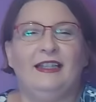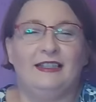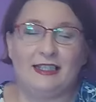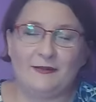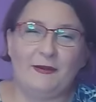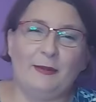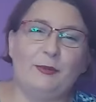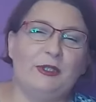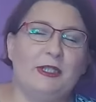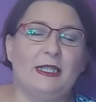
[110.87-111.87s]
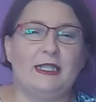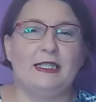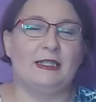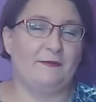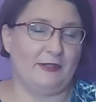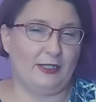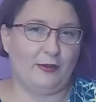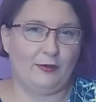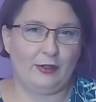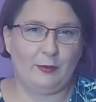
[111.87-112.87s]
This fabric is a
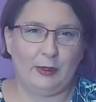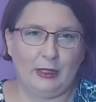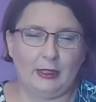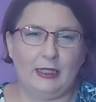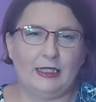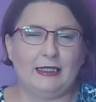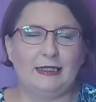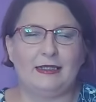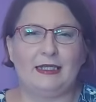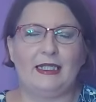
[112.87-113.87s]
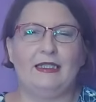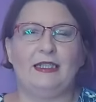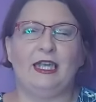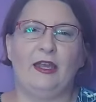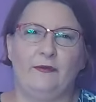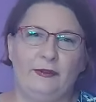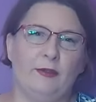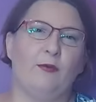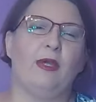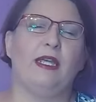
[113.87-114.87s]
viscose twill, is slightly heavier
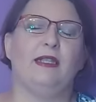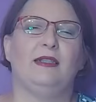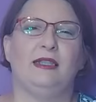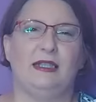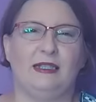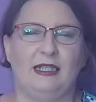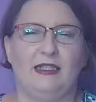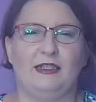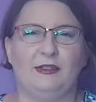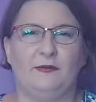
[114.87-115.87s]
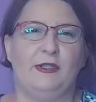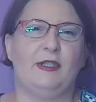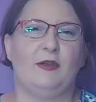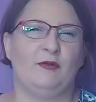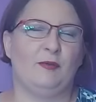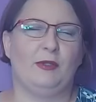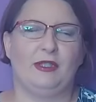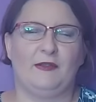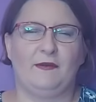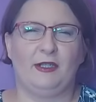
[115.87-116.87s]
weight than standard viscose because
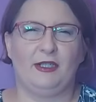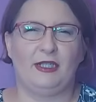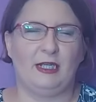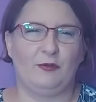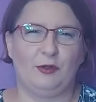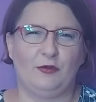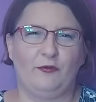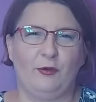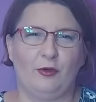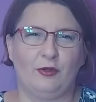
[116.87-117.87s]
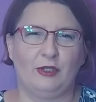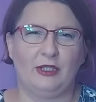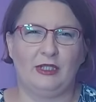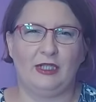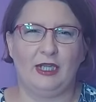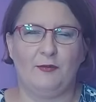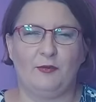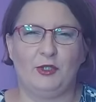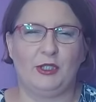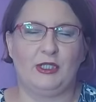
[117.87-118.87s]
I think it's 140
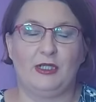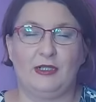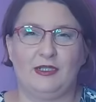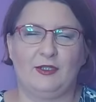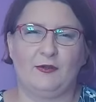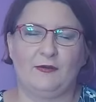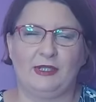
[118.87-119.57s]
mg instead of